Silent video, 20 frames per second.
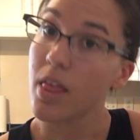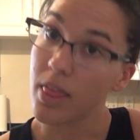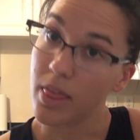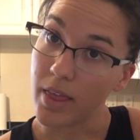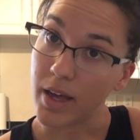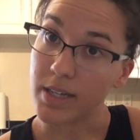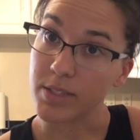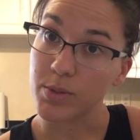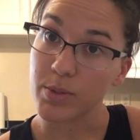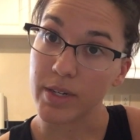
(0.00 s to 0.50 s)

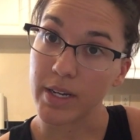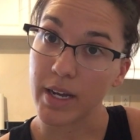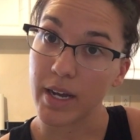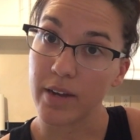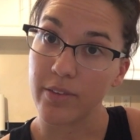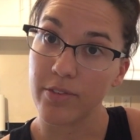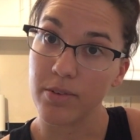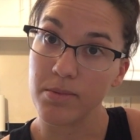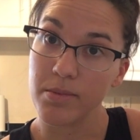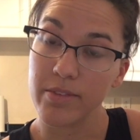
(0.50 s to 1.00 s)
that's what I
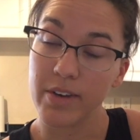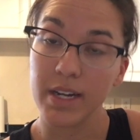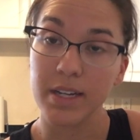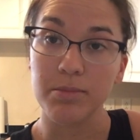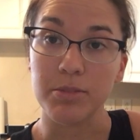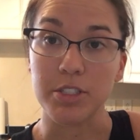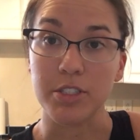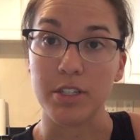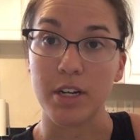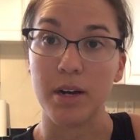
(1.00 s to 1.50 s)
got from the
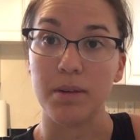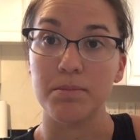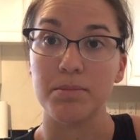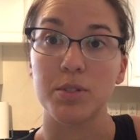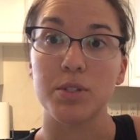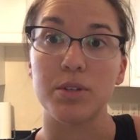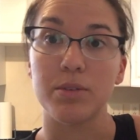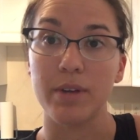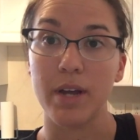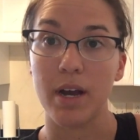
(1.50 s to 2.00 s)
vitamin shop.
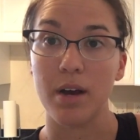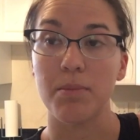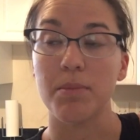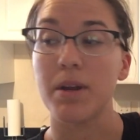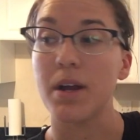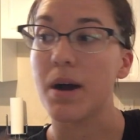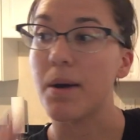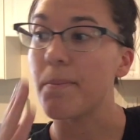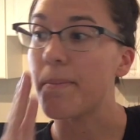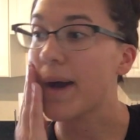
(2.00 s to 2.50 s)
So now I'm going
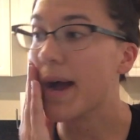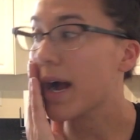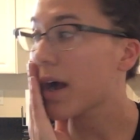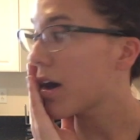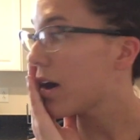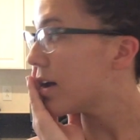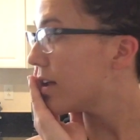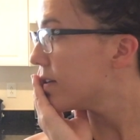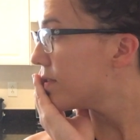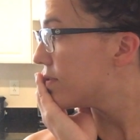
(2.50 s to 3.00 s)
to unpack
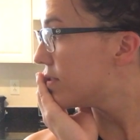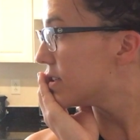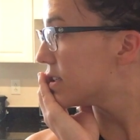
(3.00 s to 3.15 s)
all of the